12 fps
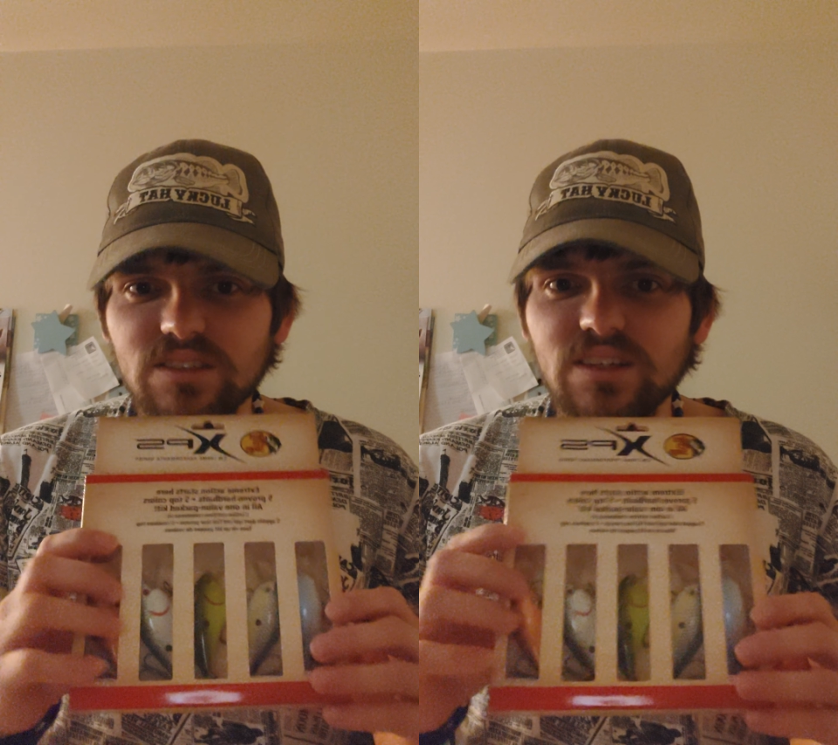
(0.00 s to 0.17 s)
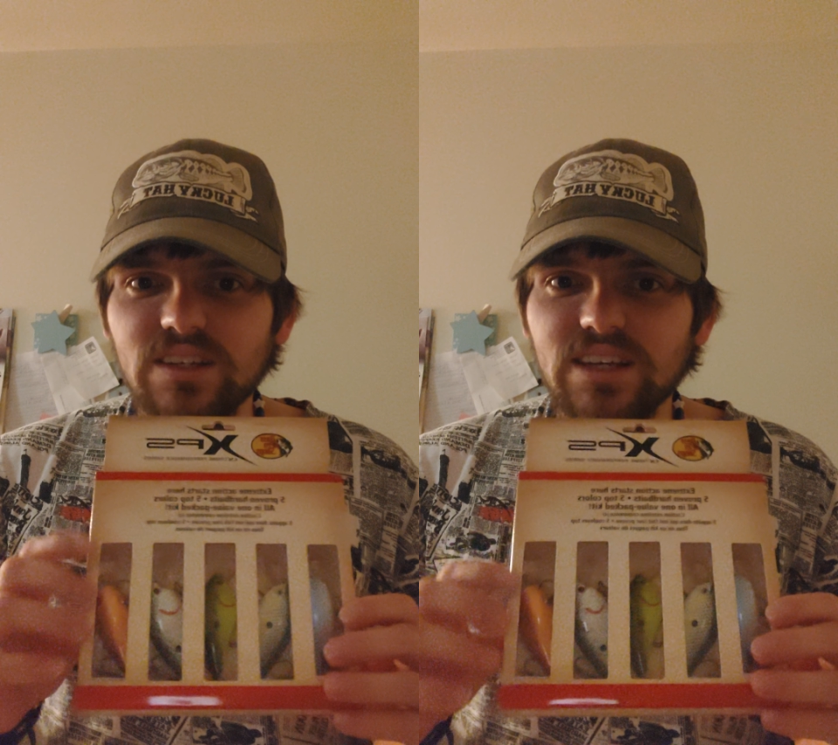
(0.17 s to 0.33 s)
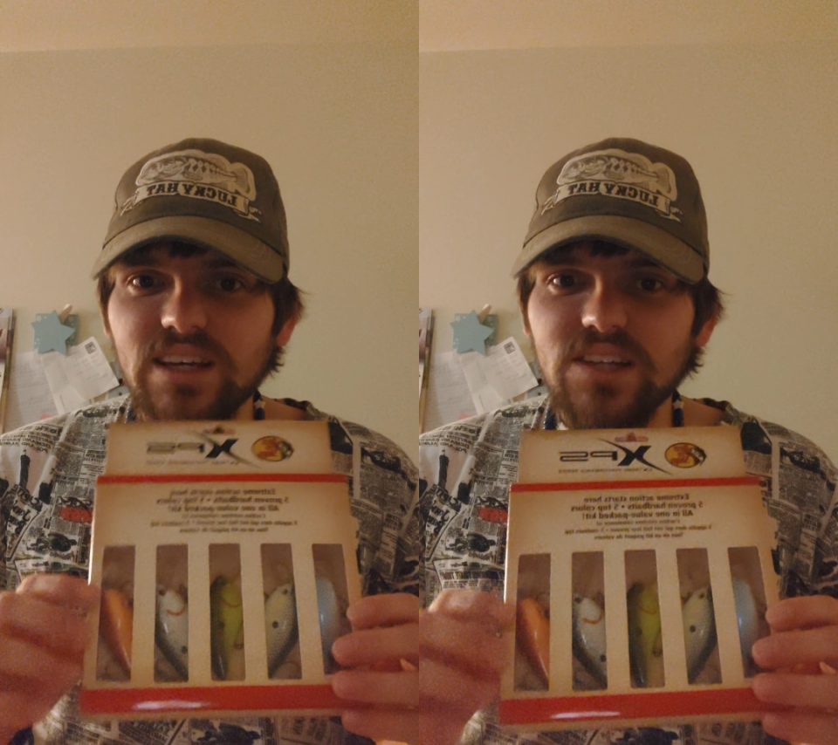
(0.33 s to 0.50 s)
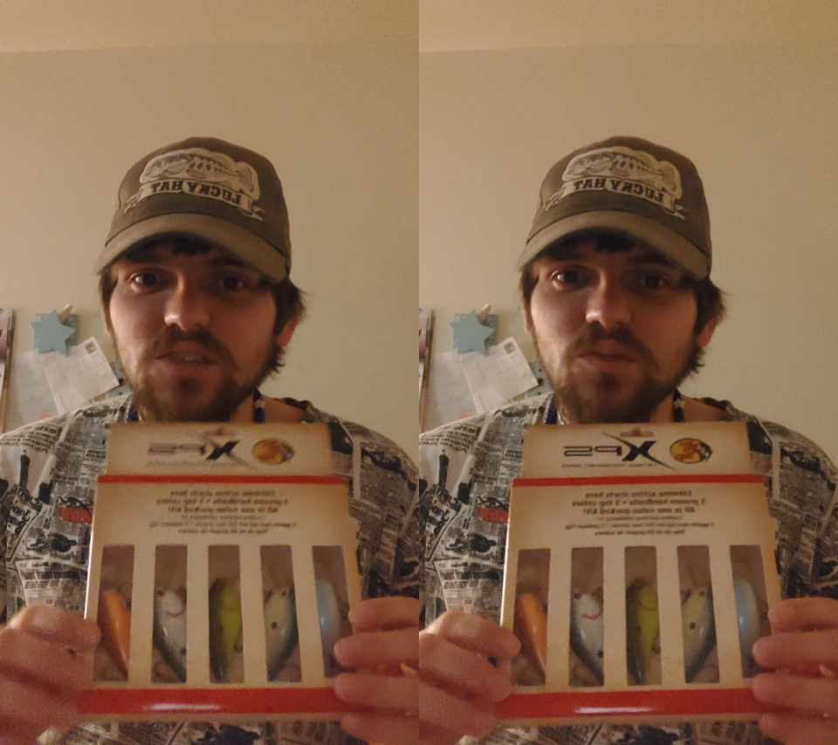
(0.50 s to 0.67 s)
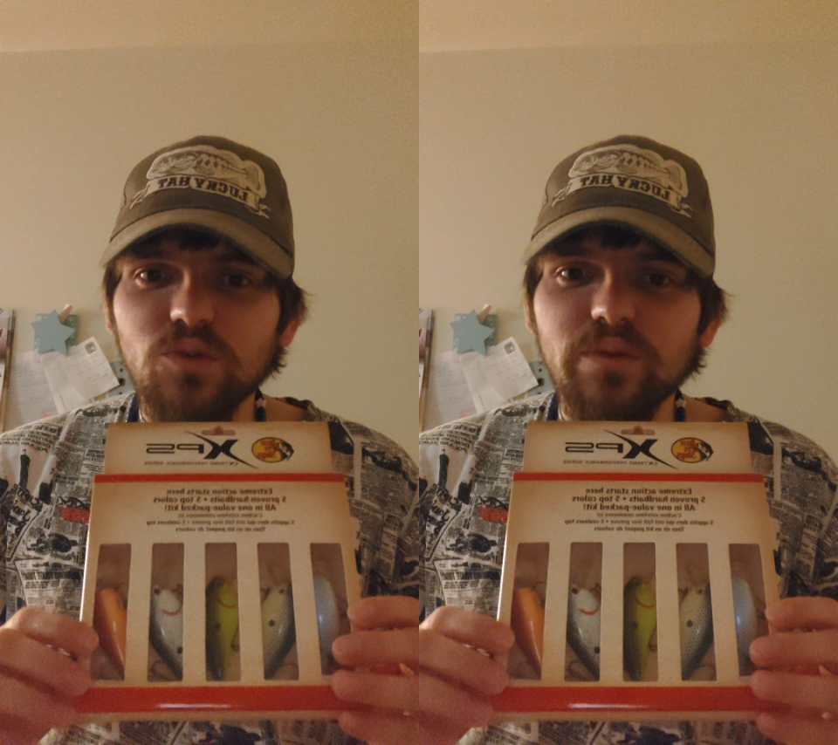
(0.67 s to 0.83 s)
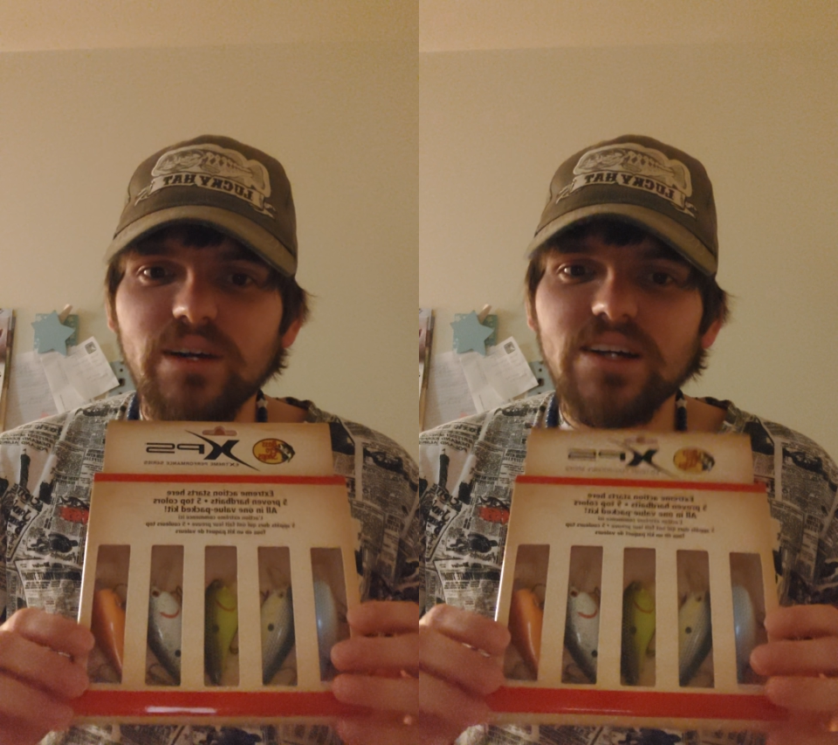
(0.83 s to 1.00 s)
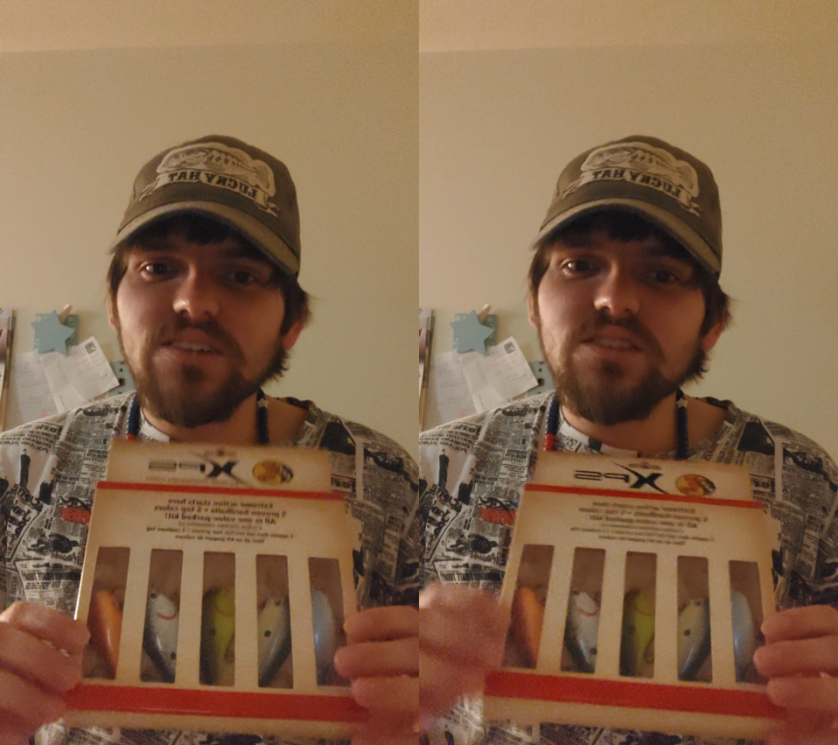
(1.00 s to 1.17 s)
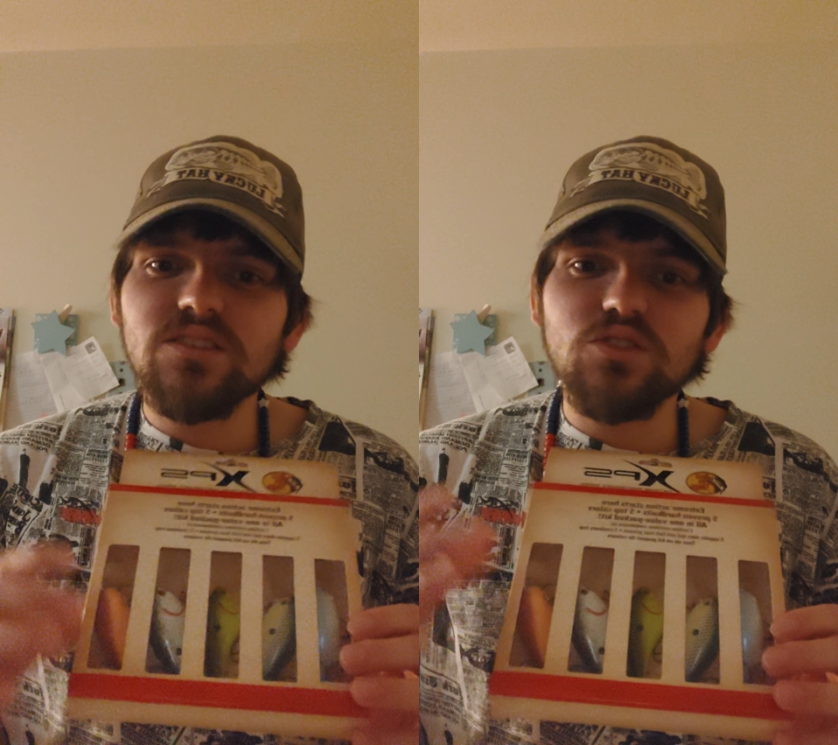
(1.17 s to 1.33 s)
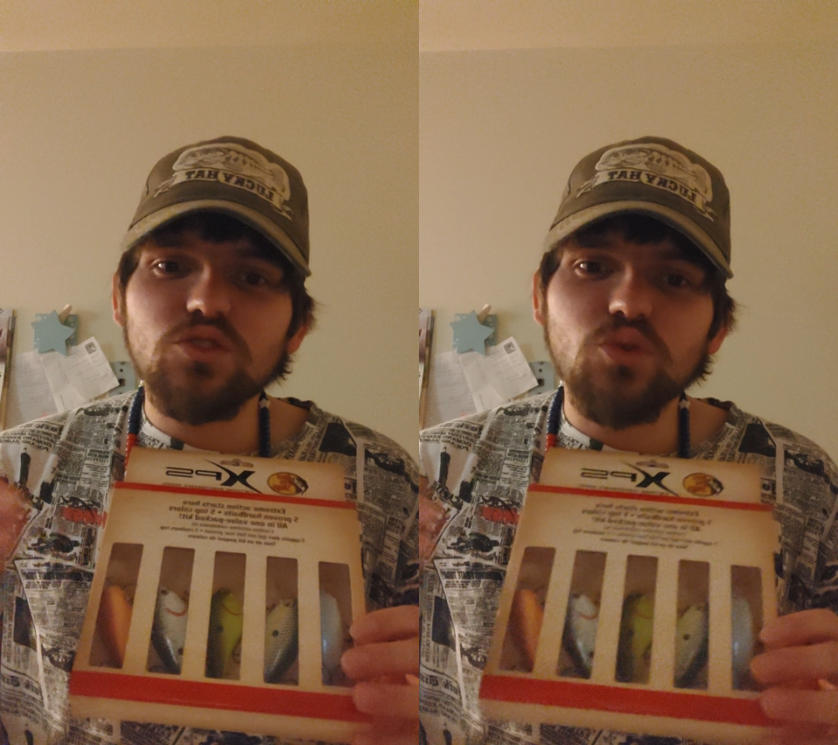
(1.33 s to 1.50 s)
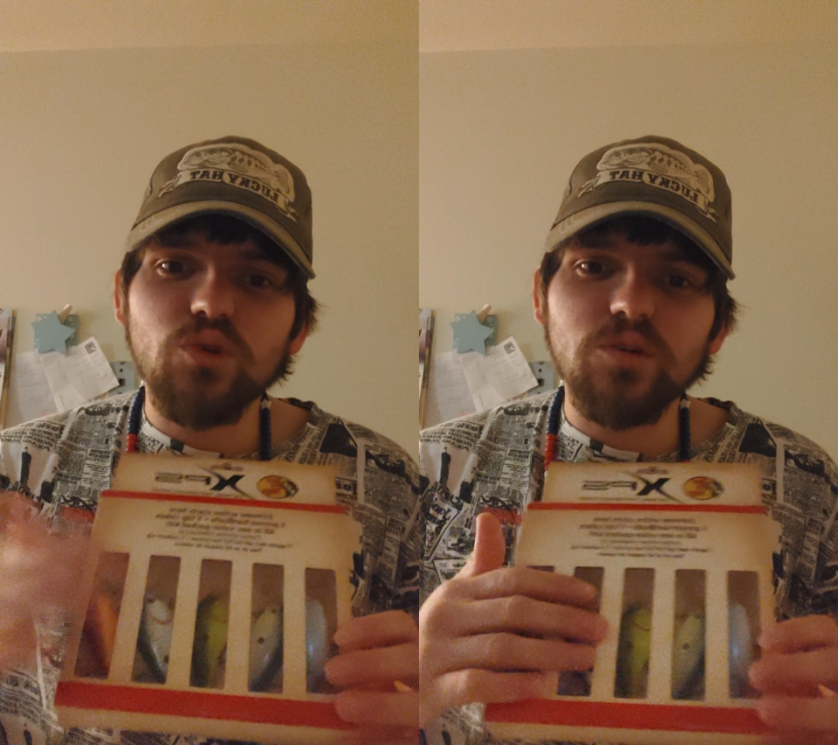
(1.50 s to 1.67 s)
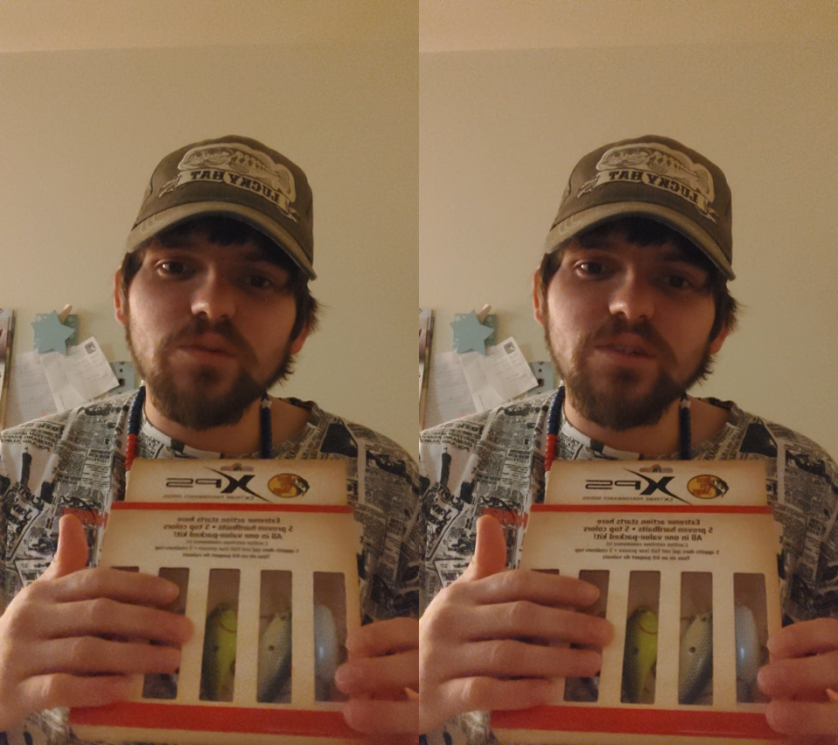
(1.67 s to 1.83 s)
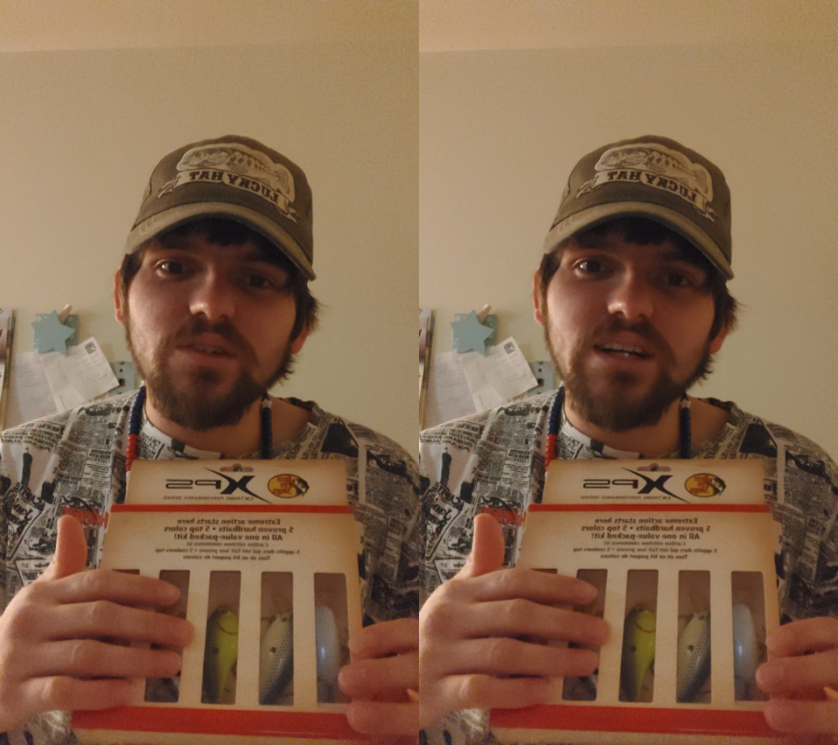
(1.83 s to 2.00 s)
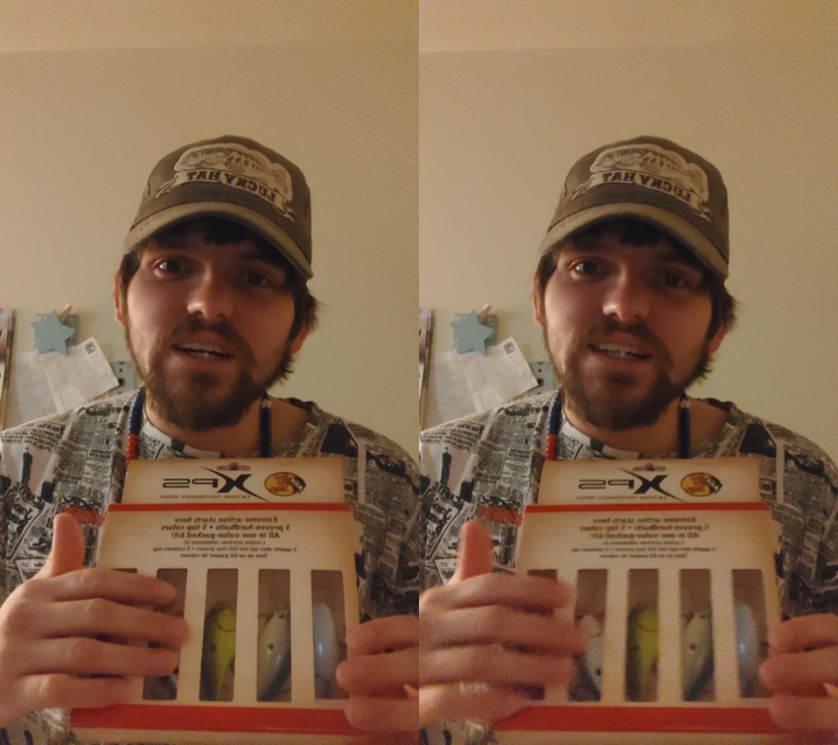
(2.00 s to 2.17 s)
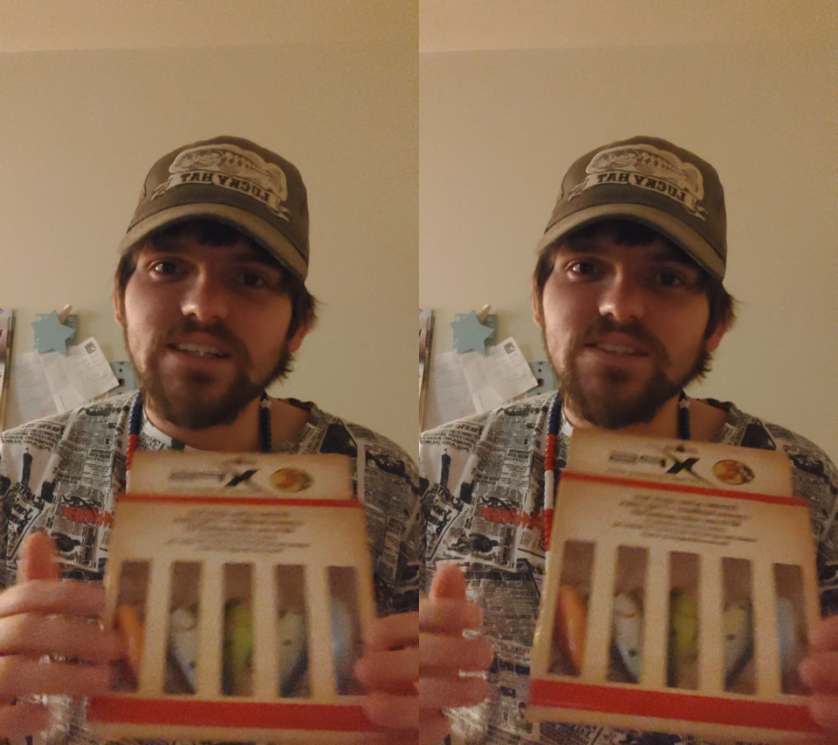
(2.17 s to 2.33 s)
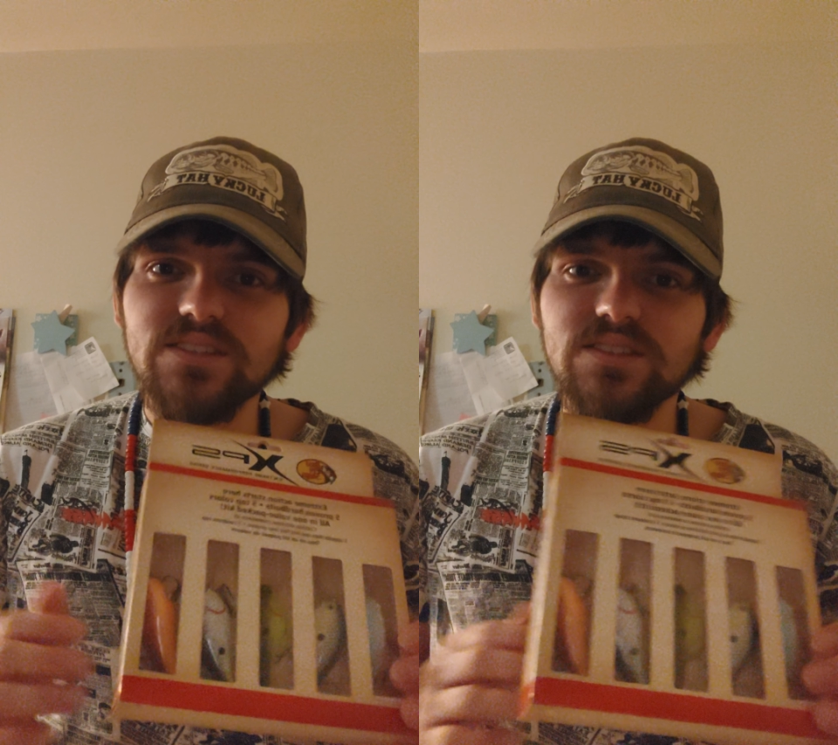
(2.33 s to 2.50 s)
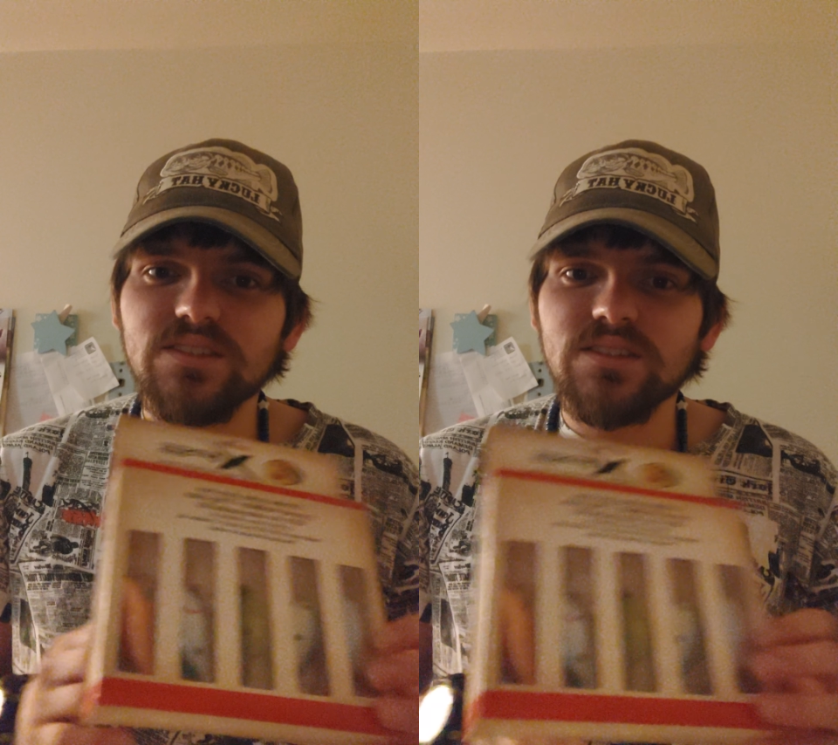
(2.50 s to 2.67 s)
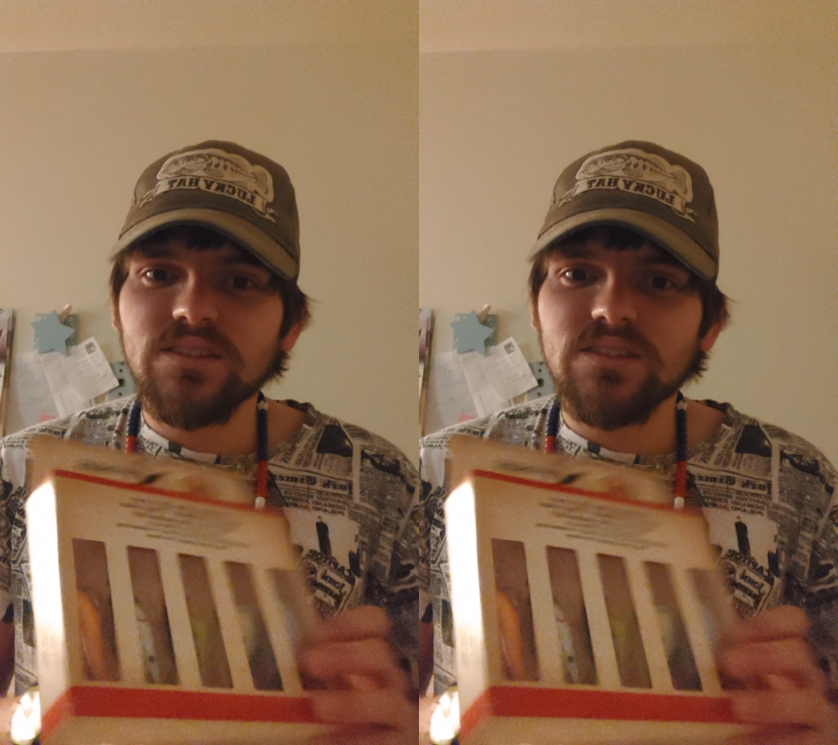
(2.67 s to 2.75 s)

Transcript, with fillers: and catch more bass on the square bill, guys.